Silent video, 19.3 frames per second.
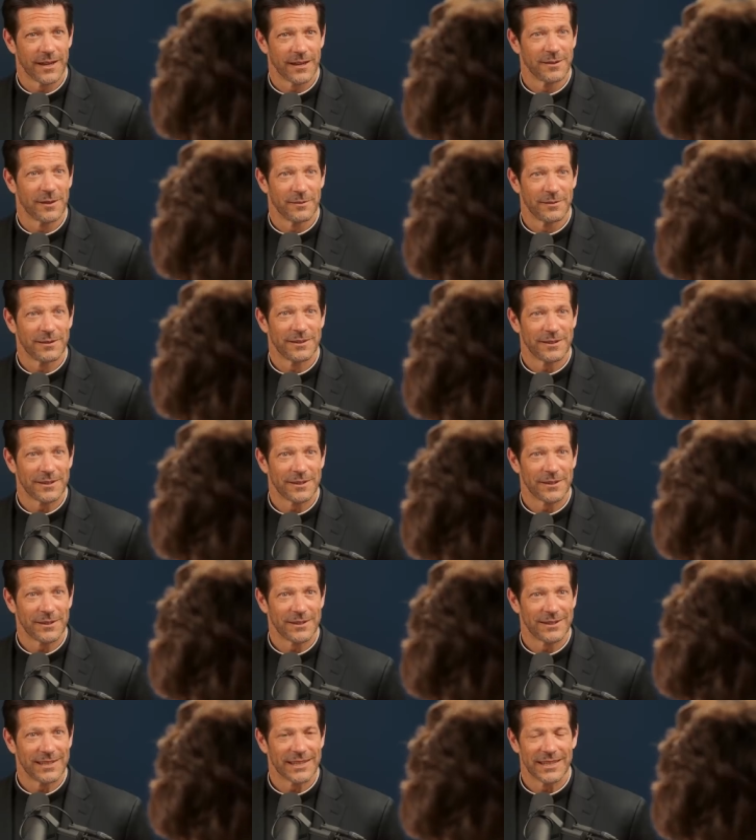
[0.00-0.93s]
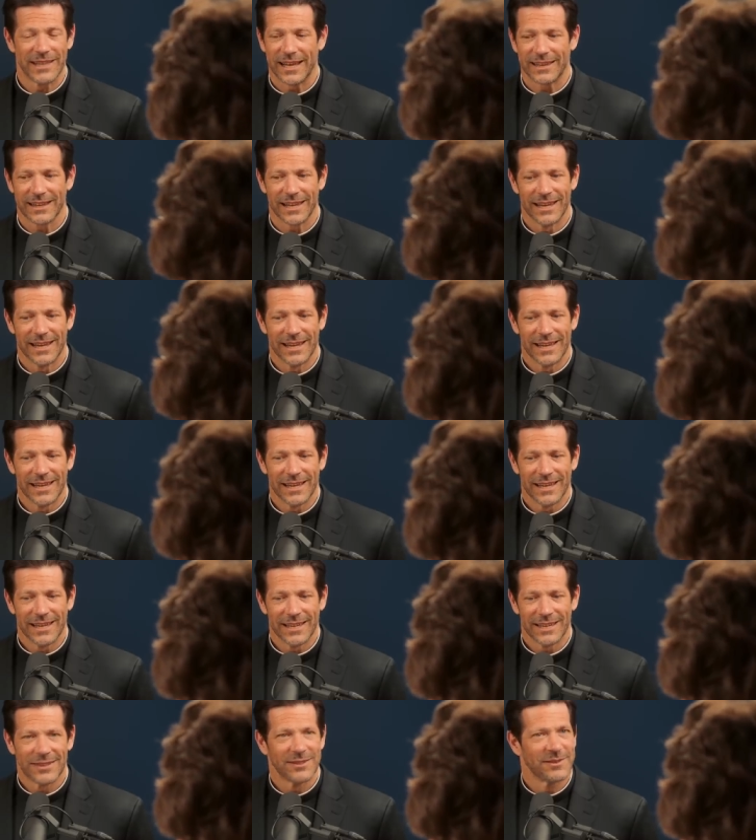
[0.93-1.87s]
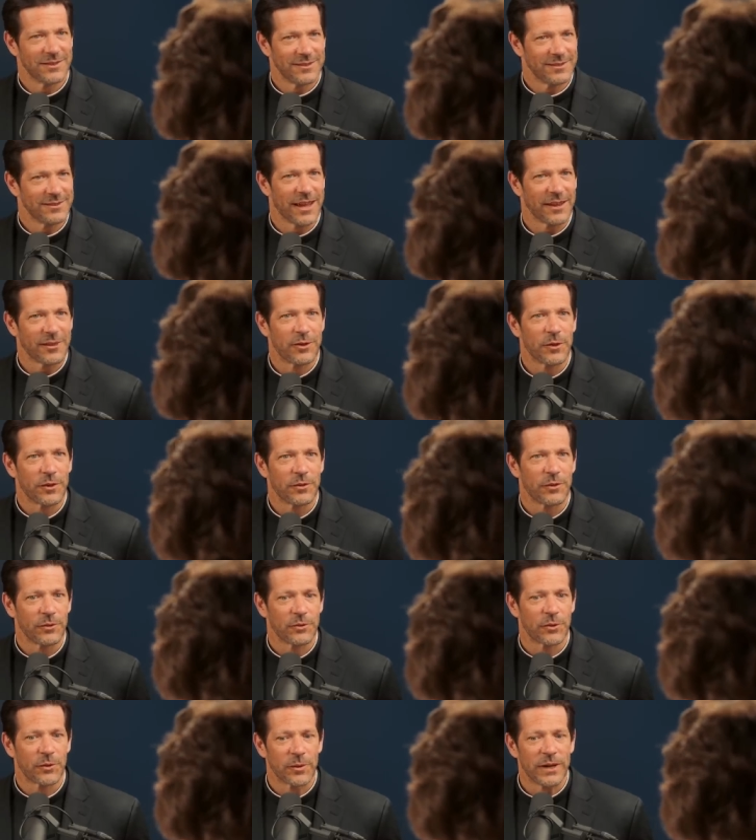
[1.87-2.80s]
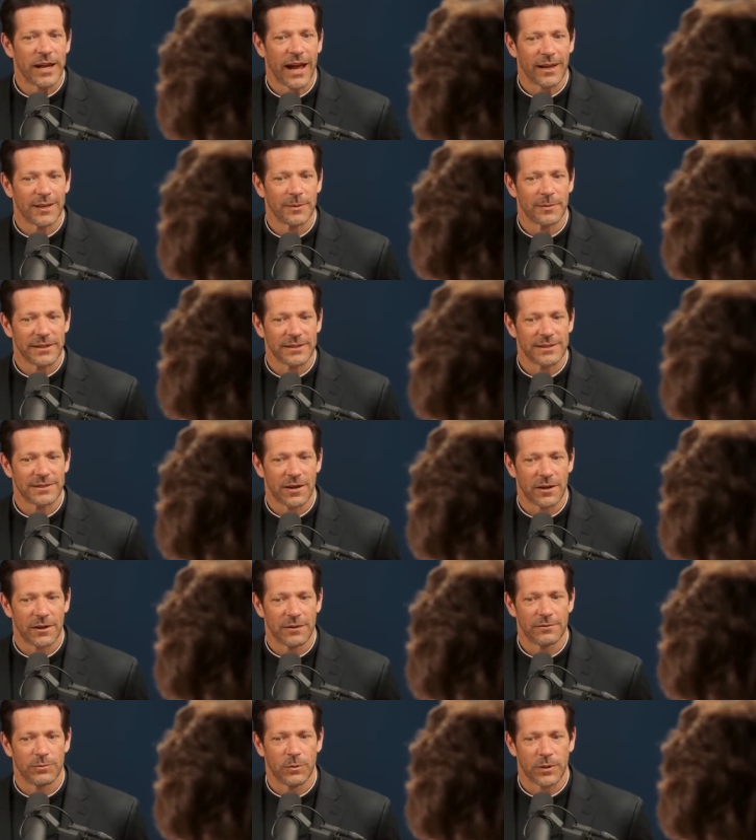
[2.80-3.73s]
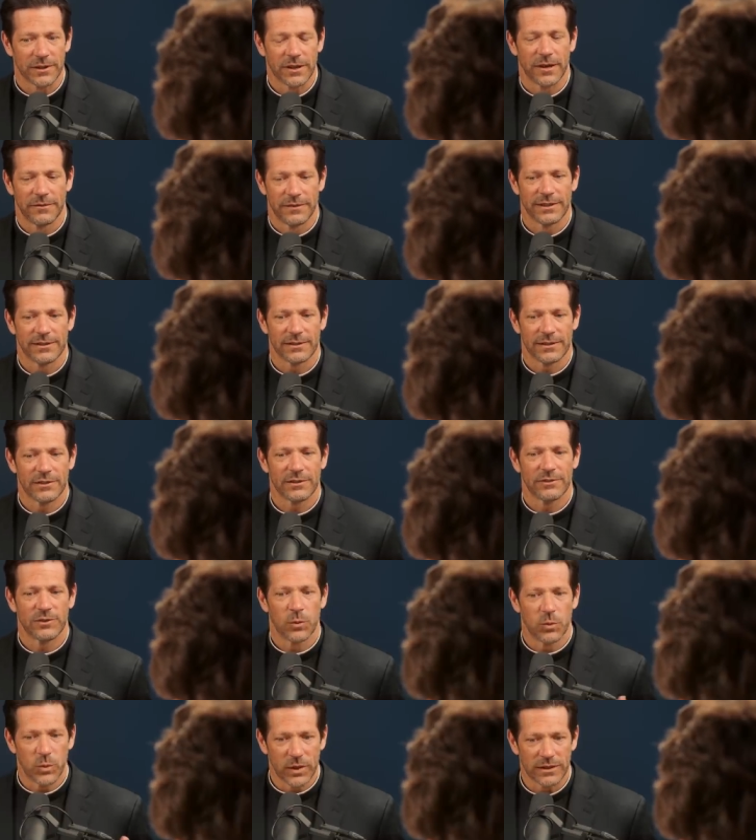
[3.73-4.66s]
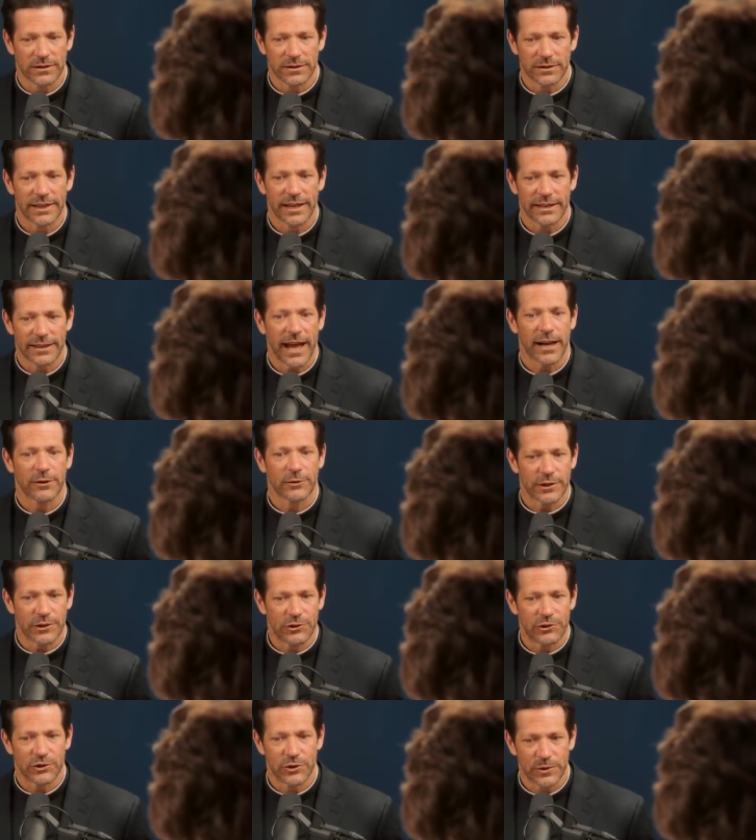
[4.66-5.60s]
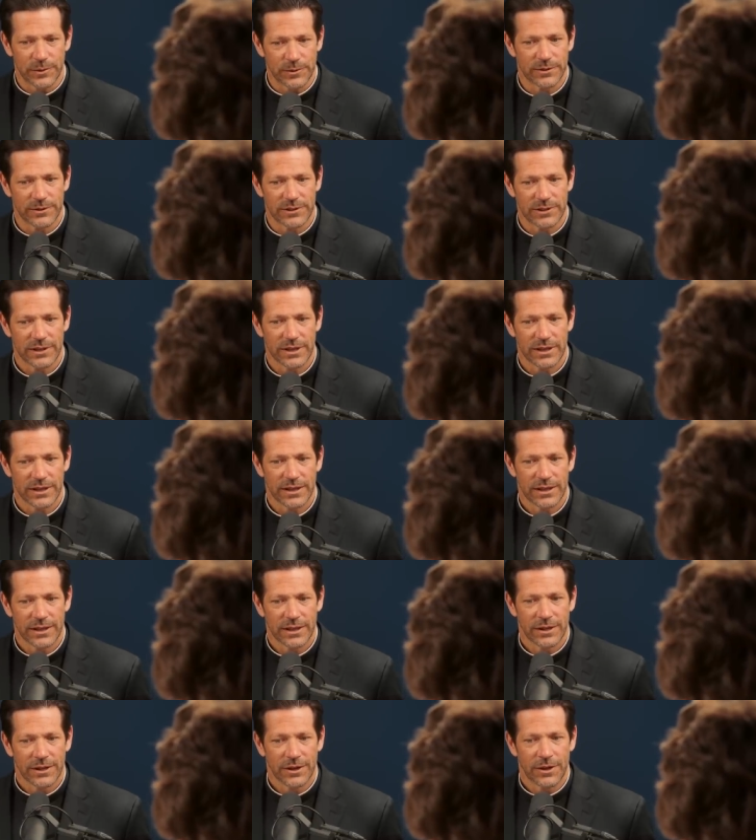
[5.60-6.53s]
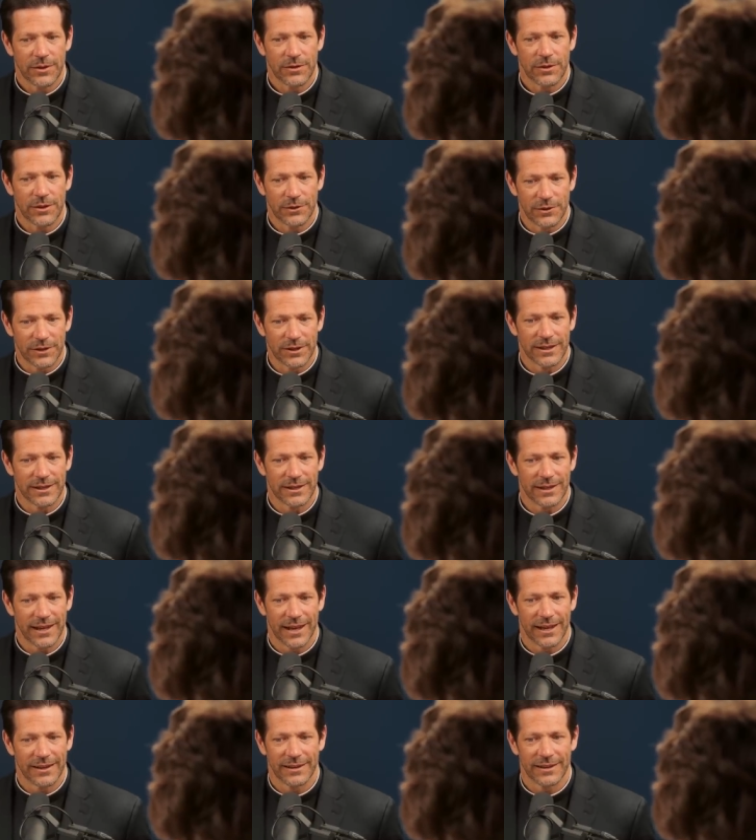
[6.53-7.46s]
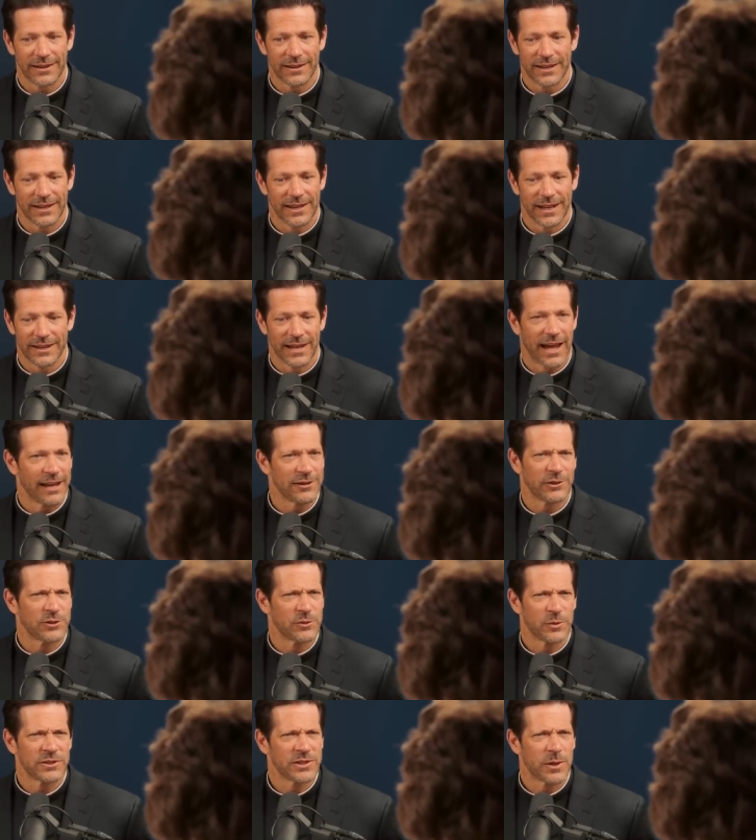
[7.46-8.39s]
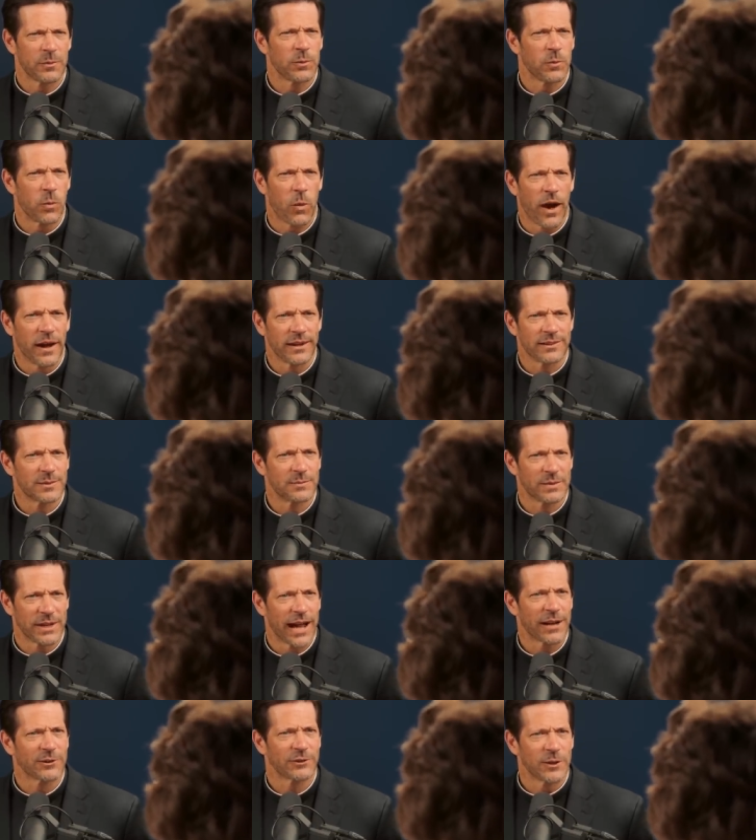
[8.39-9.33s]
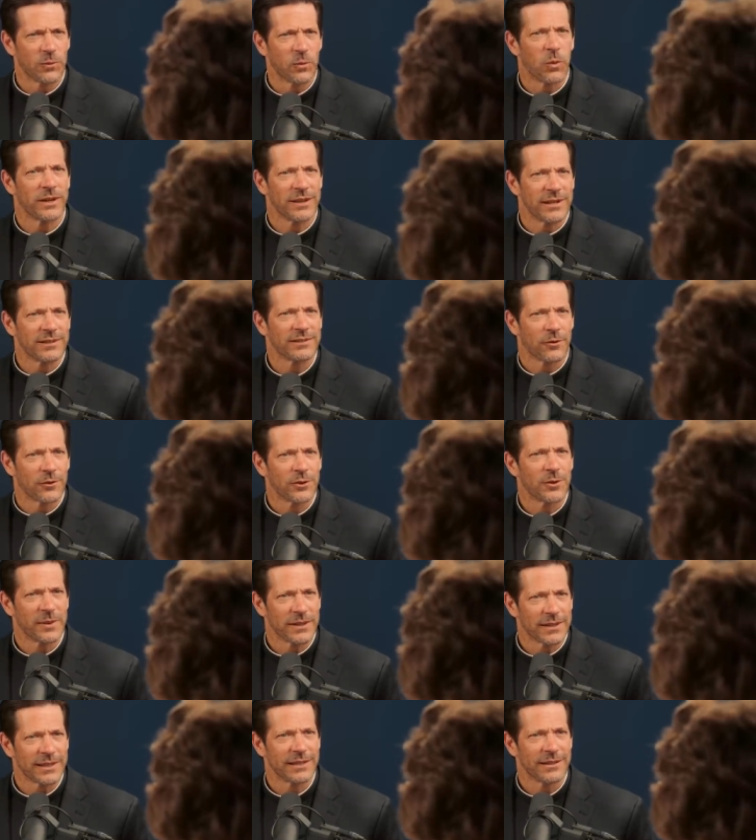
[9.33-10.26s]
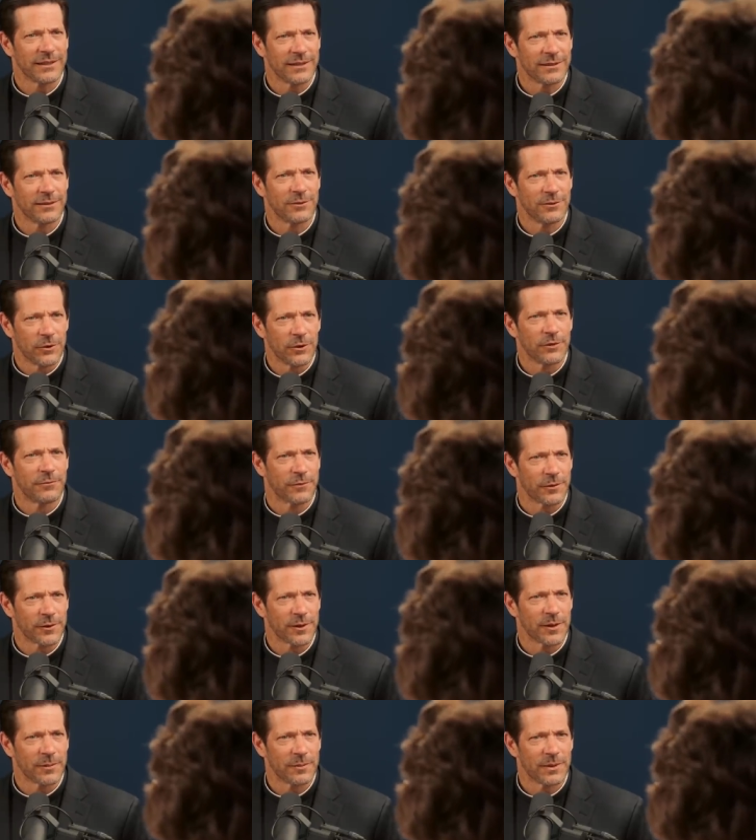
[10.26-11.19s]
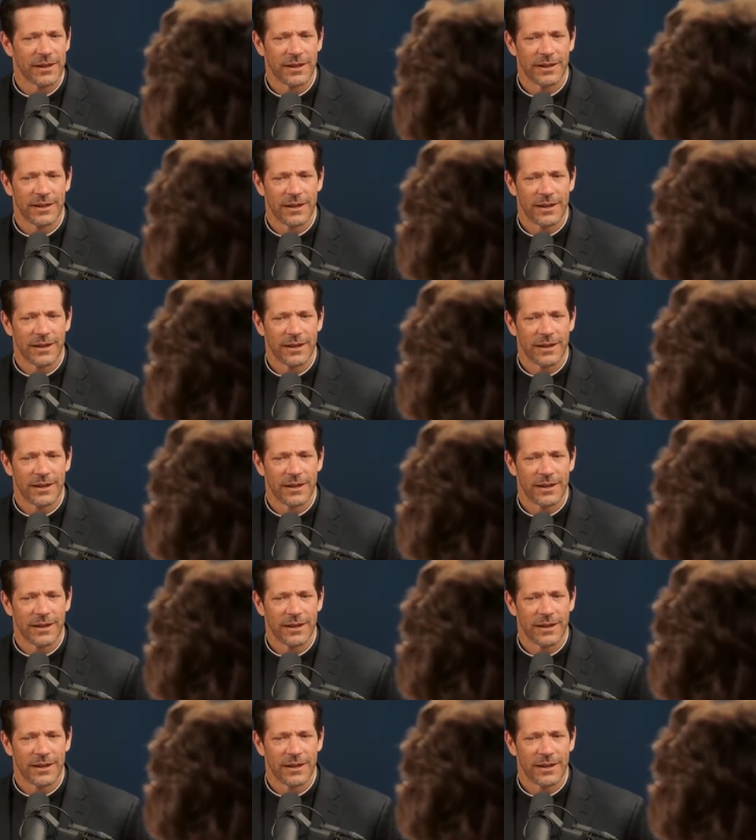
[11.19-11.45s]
yeah love until it hurts that that th- those three elements of what love is to will, like to actually choose the good, and again, not just what someone wants, but actually what is ultimately good for them